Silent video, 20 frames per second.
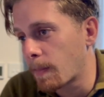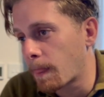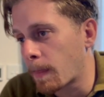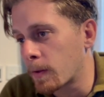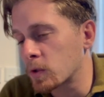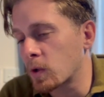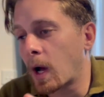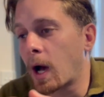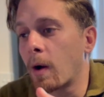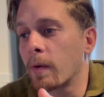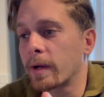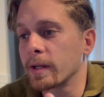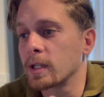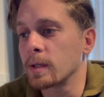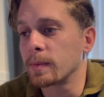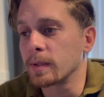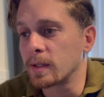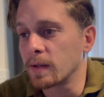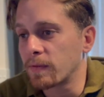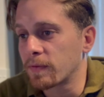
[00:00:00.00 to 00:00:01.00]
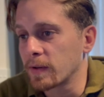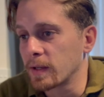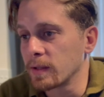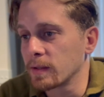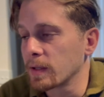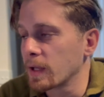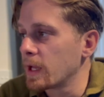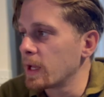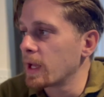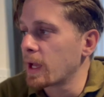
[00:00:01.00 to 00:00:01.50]
So how can you be different?
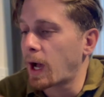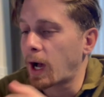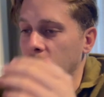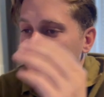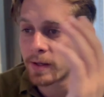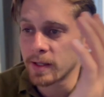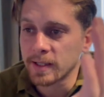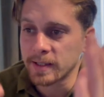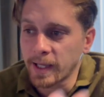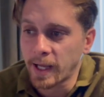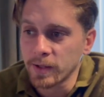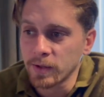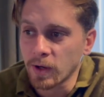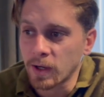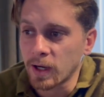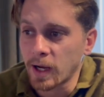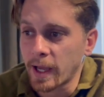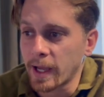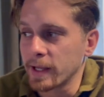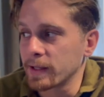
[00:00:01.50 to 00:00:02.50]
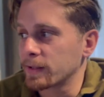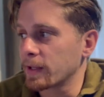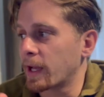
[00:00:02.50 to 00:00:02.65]
Understand your client